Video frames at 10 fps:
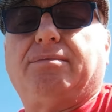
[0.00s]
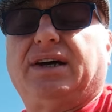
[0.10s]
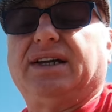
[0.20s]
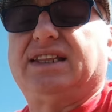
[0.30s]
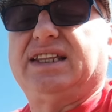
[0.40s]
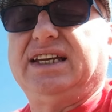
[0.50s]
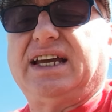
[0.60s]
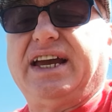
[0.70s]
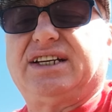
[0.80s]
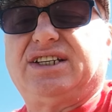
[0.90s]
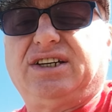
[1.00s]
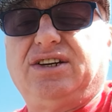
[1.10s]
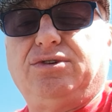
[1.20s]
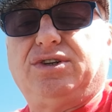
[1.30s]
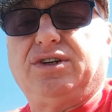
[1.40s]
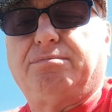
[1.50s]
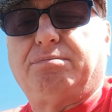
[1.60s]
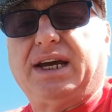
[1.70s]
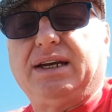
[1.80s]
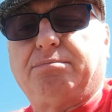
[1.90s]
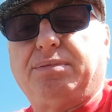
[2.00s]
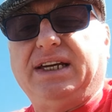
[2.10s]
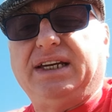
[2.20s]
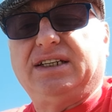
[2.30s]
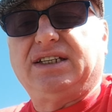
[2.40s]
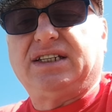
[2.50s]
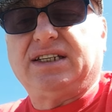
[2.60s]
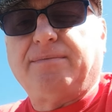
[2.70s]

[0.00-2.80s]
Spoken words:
and I think execution of baked beans